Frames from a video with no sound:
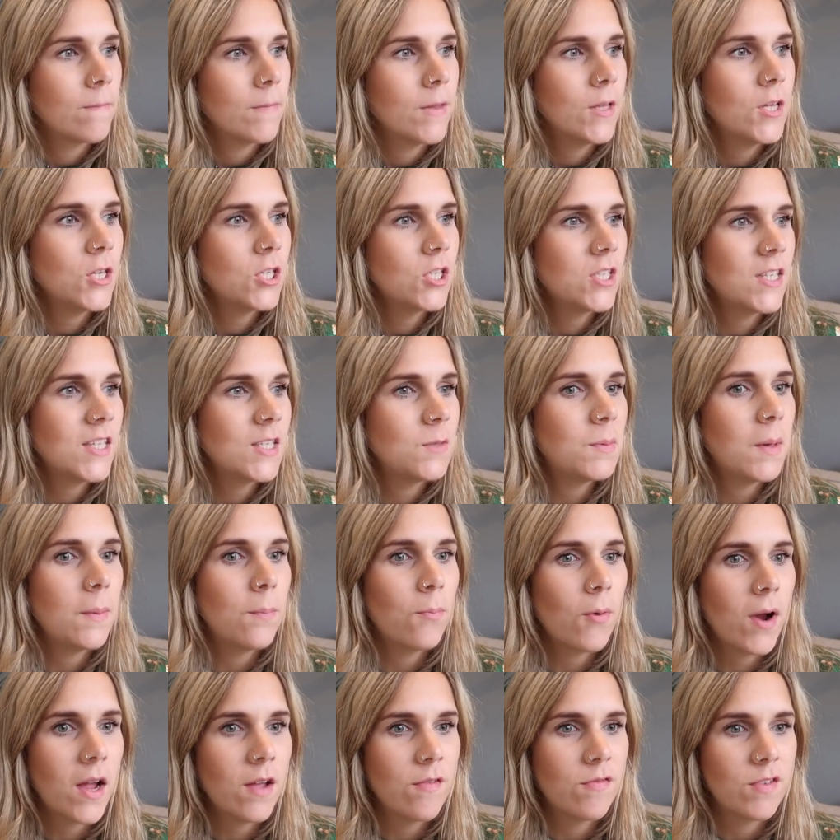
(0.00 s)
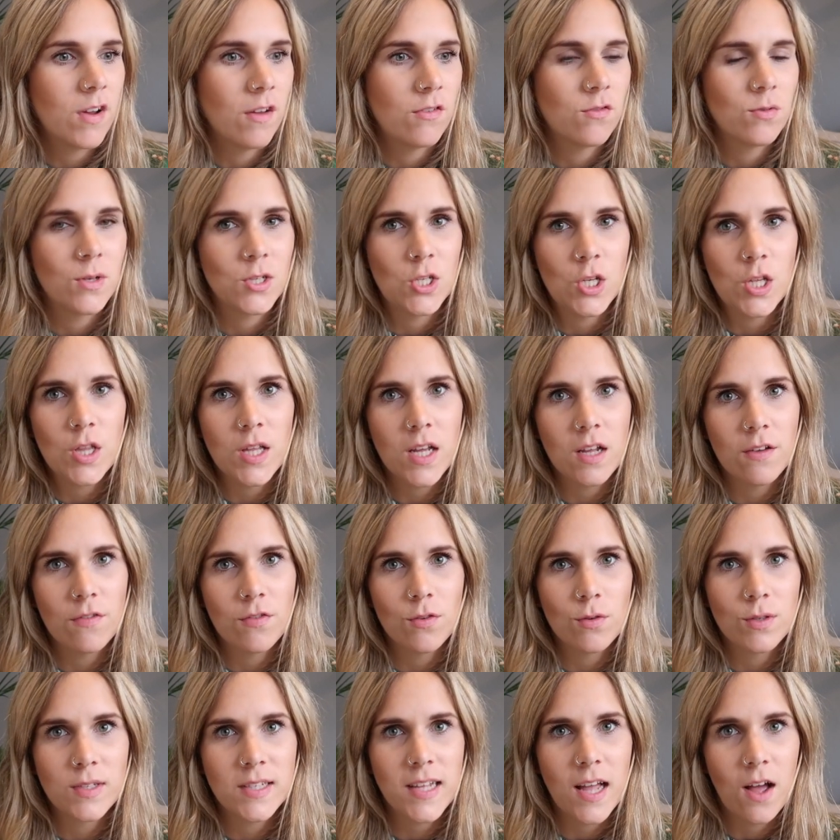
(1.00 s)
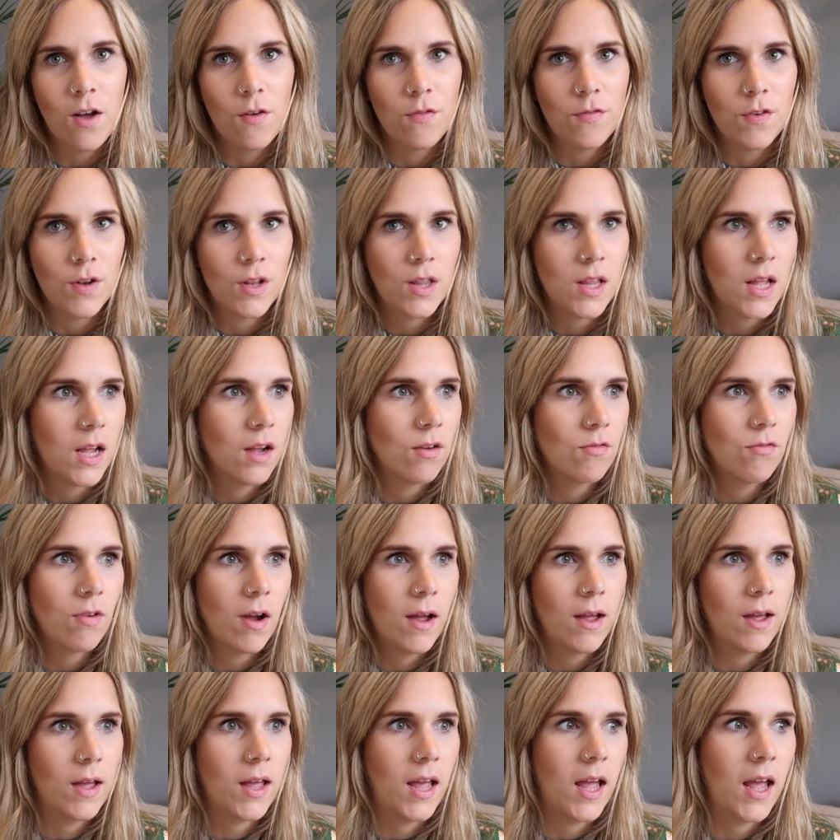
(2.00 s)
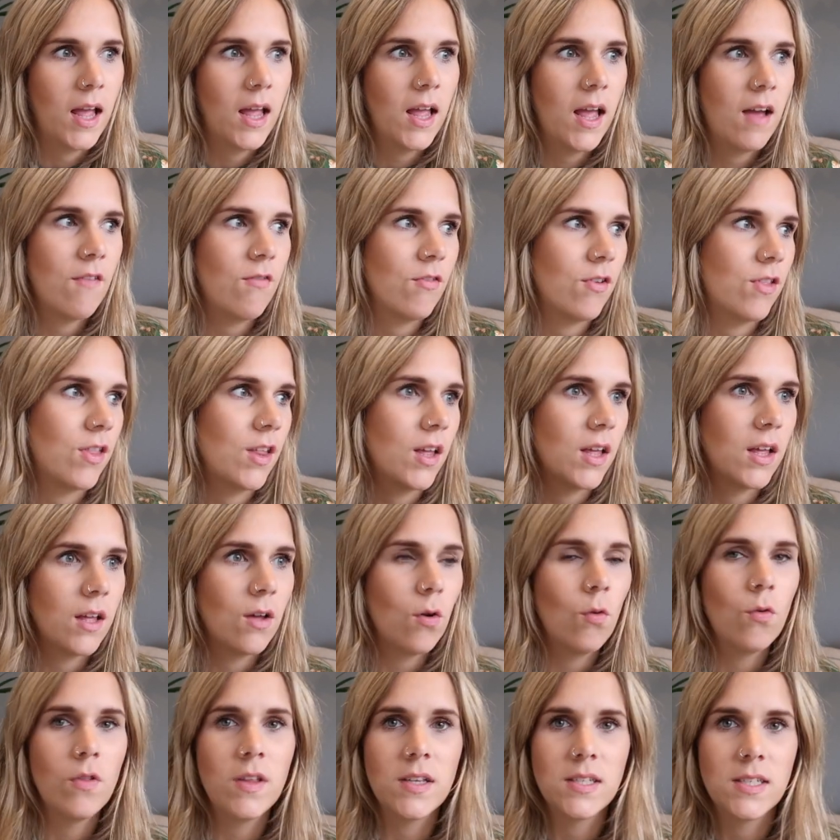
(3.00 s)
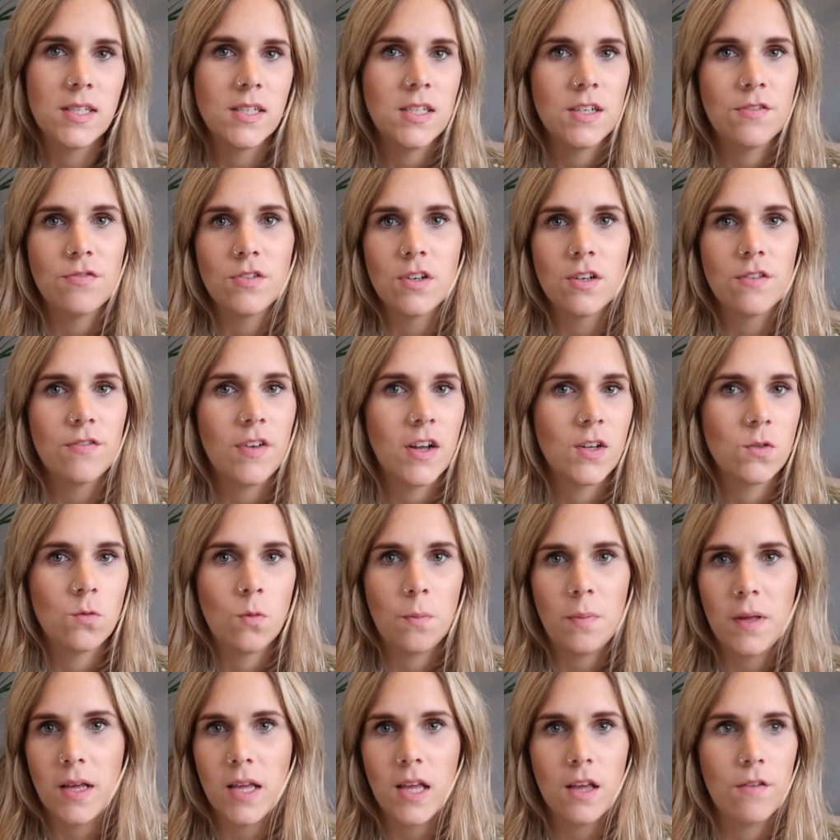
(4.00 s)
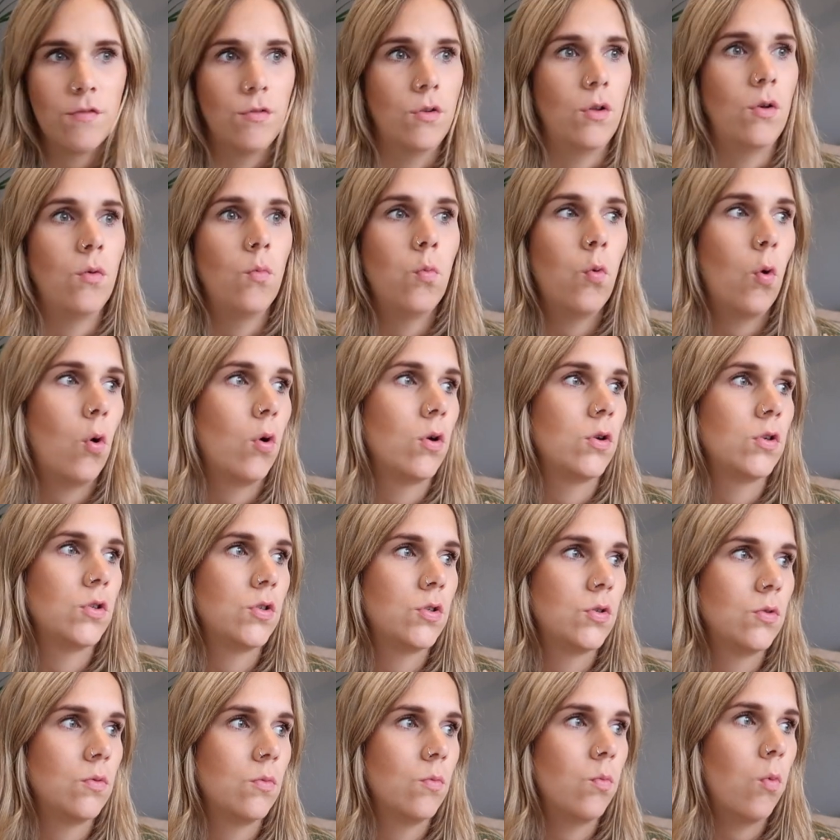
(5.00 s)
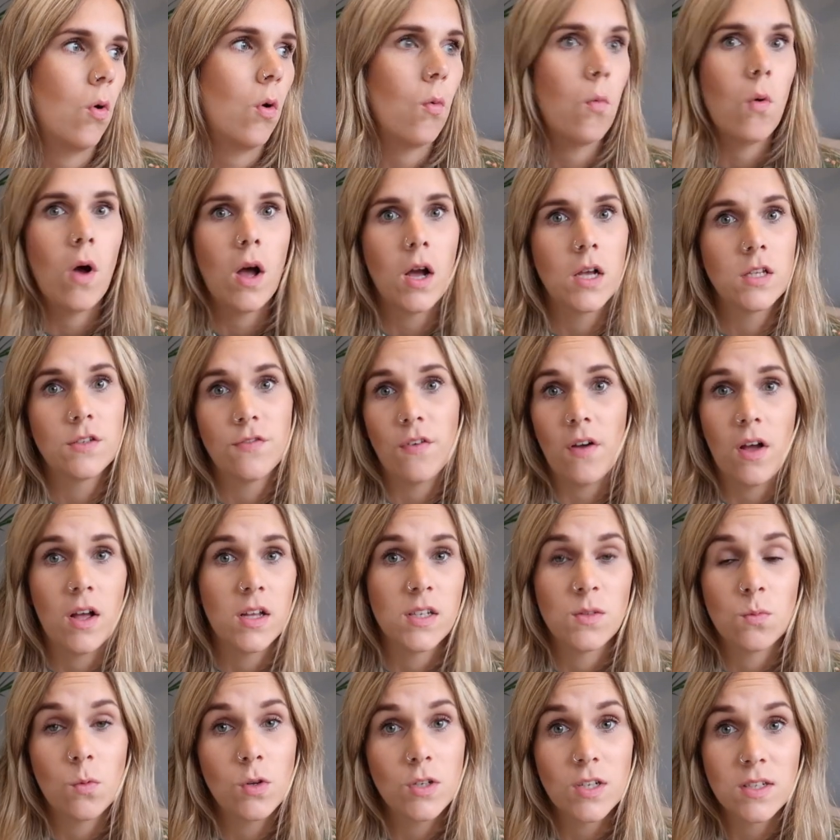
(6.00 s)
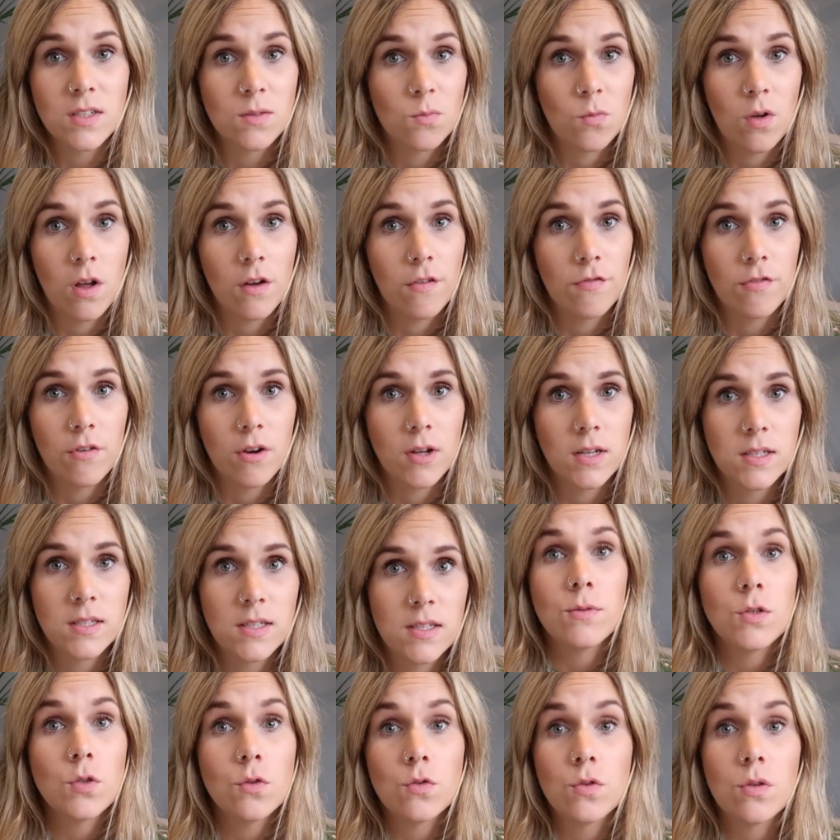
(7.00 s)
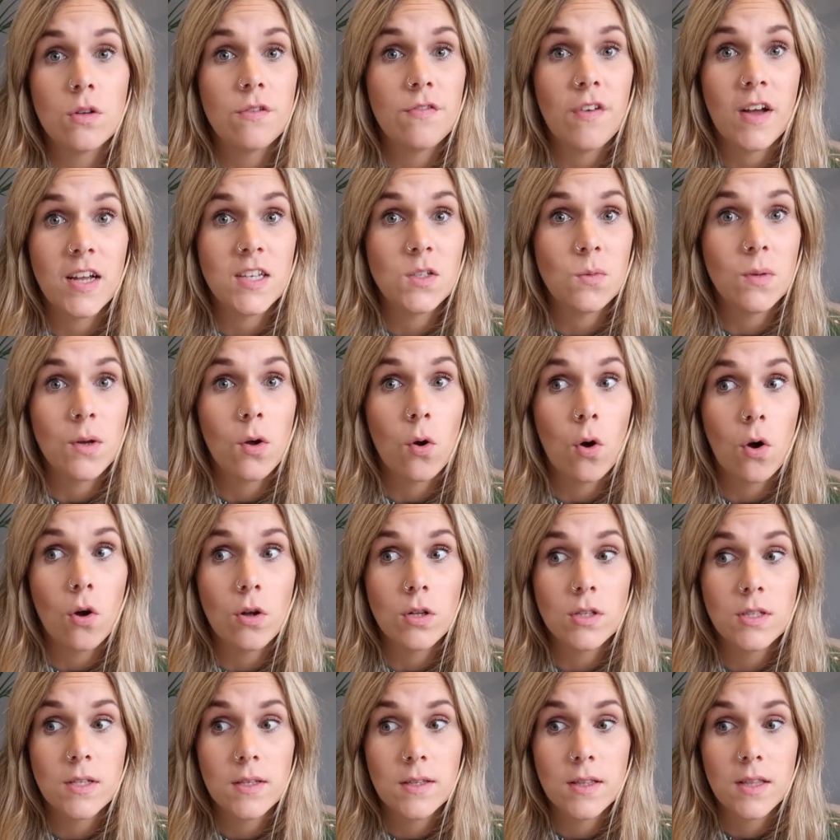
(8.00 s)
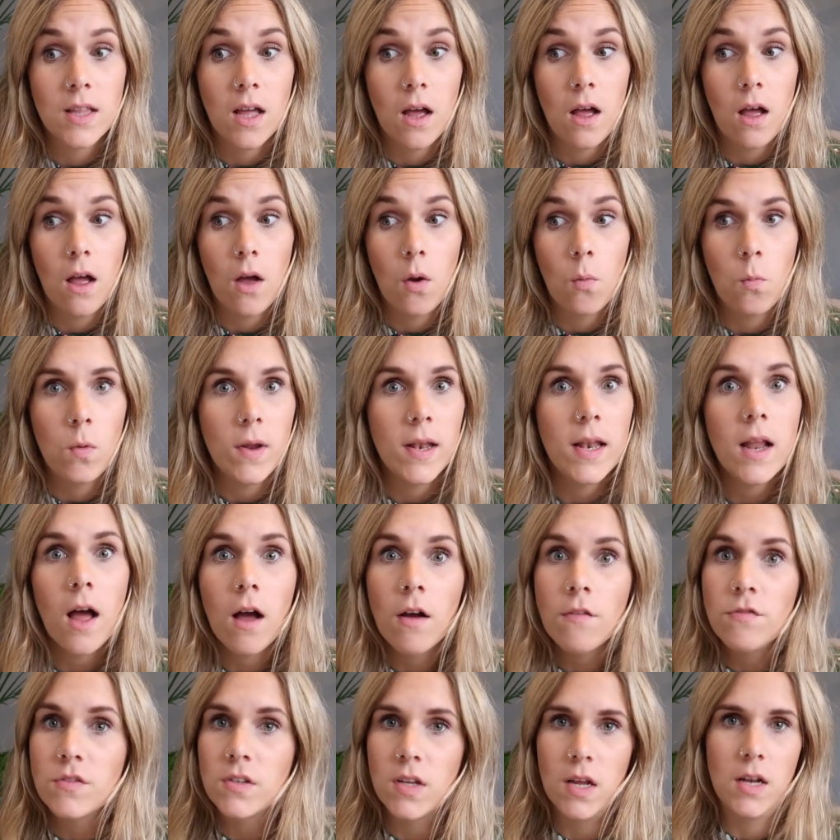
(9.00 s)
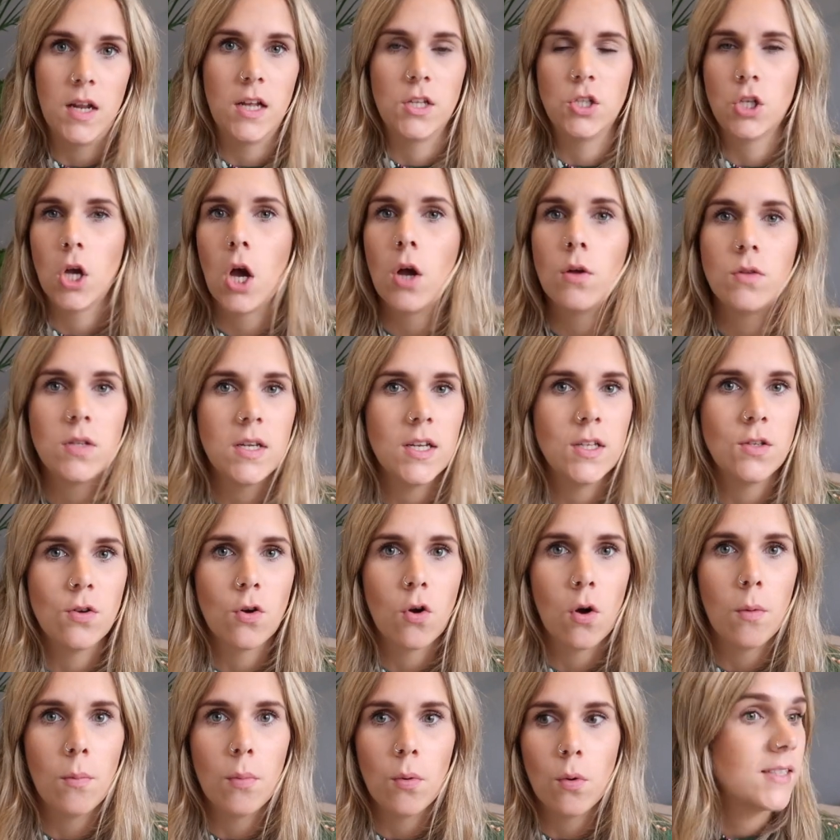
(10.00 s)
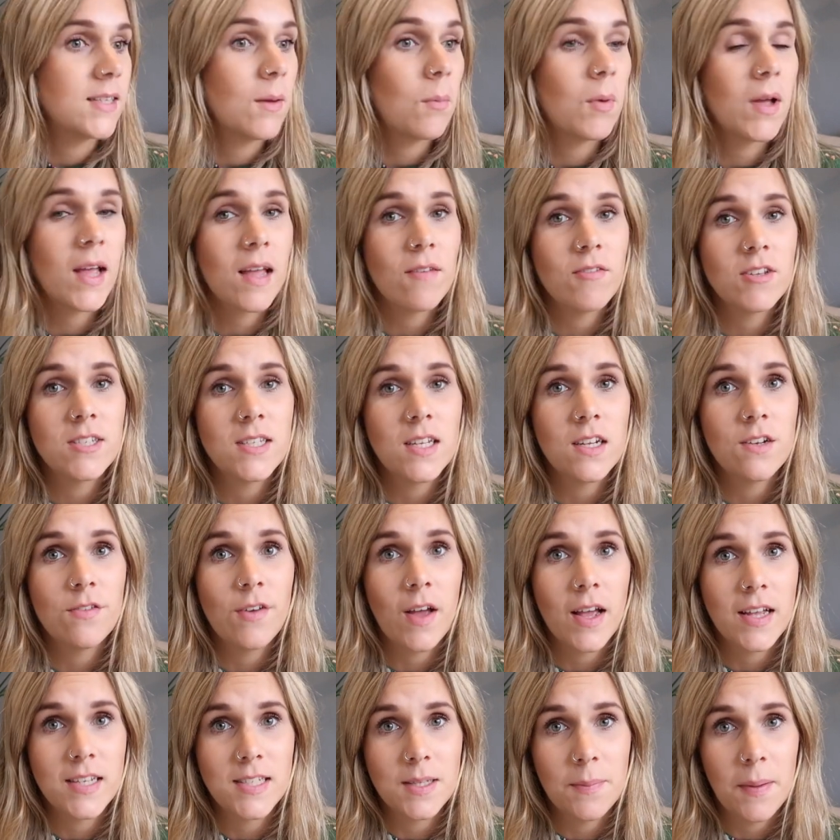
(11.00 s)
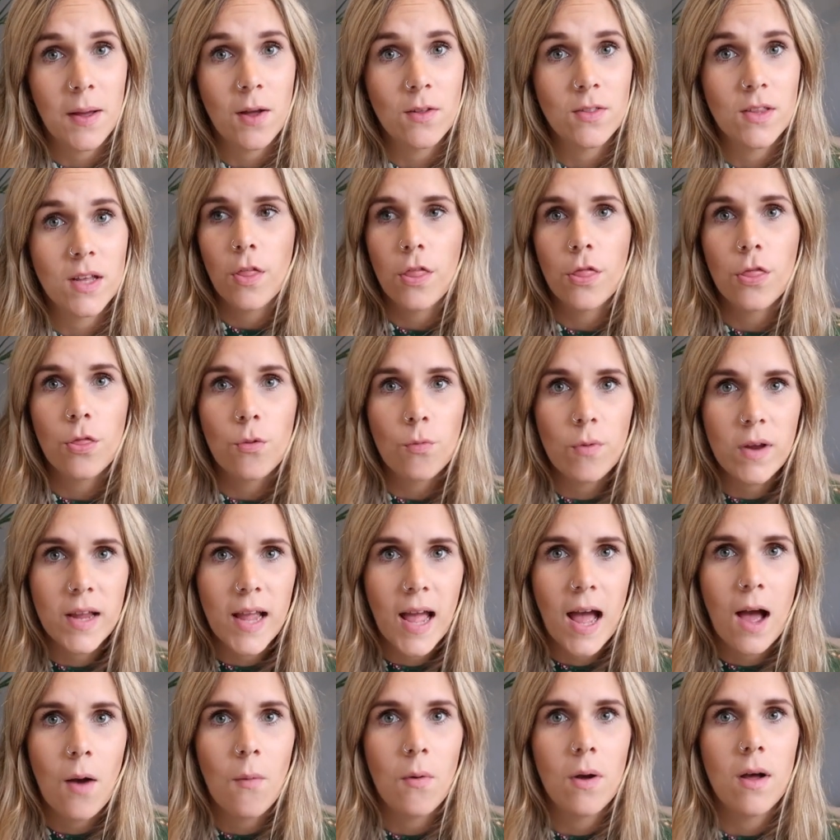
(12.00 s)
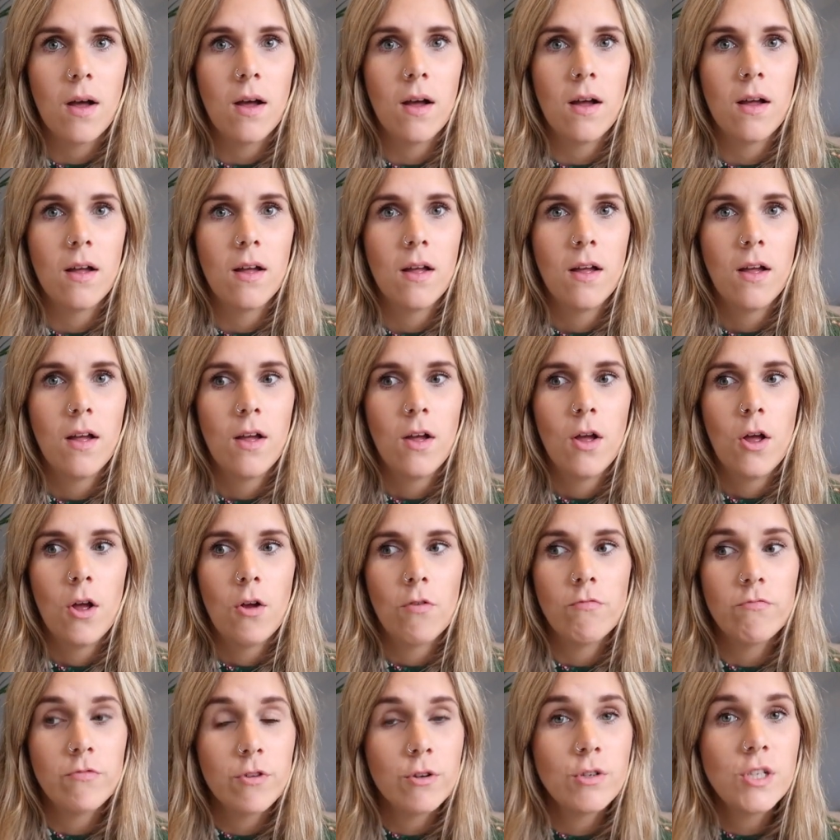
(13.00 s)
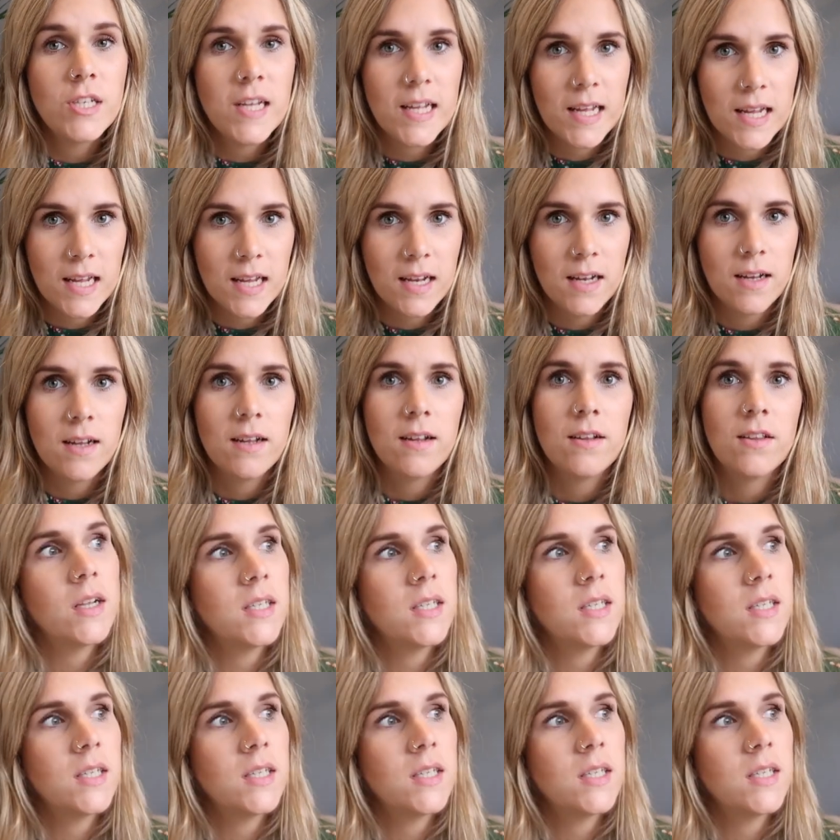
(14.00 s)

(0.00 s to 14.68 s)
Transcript: You just need to be brave enough to actually think for yourself and think, right, okay, everything, all these different advice we're being given, what works for us, what doesn't work for us. There's also advice we got that we loved and I totally took on board. Someone gave us the advice about the 3-hour routine.